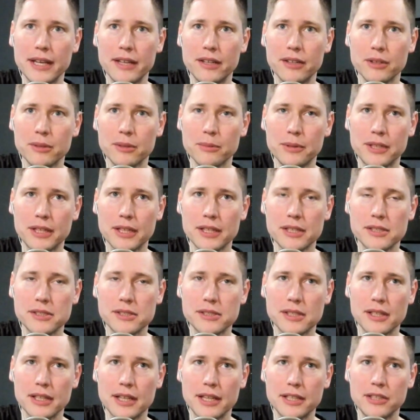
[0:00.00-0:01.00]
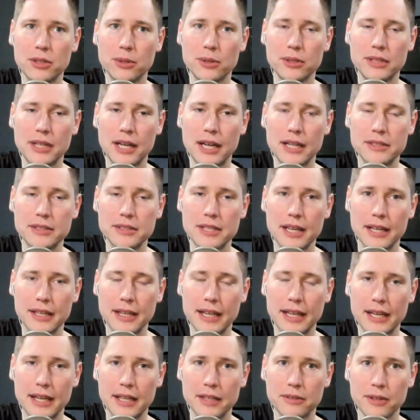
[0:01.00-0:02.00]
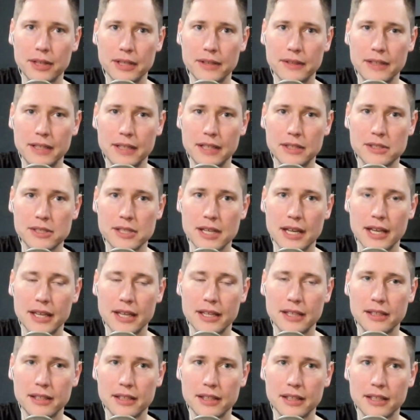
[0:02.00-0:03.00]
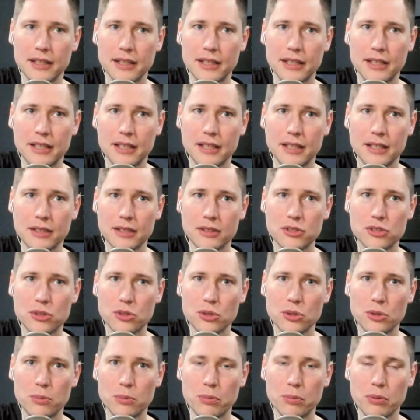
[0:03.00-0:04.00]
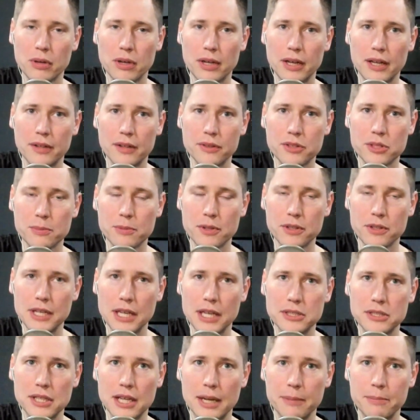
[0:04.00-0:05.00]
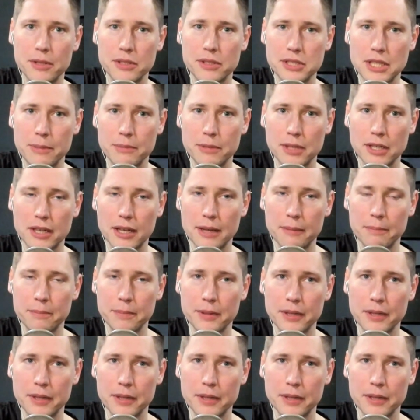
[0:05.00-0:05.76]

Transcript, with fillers: later because uh, I know AnandTech had like the inside scoop on some of the desktop that's coming up.